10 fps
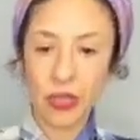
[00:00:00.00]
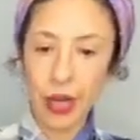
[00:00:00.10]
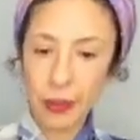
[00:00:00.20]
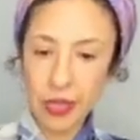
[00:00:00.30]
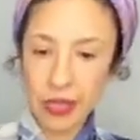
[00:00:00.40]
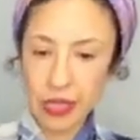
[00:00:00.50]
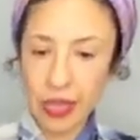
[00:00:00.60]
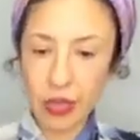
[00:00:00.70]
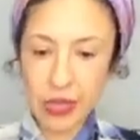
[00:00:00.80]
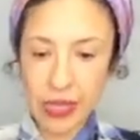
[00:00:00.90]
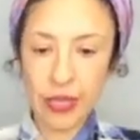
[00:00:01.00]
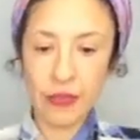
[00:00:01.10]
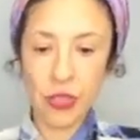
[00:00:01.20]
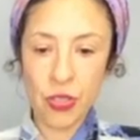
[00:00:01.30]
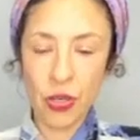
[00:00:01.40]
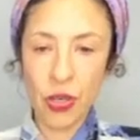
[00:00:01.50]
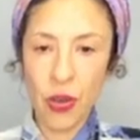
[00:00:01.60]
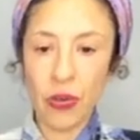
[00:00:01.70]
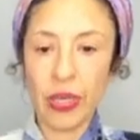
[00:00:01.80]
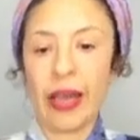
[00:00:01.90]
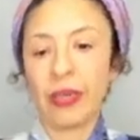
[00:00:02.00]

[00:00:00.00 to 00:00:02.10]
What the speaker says: and see how the sleeve is too long.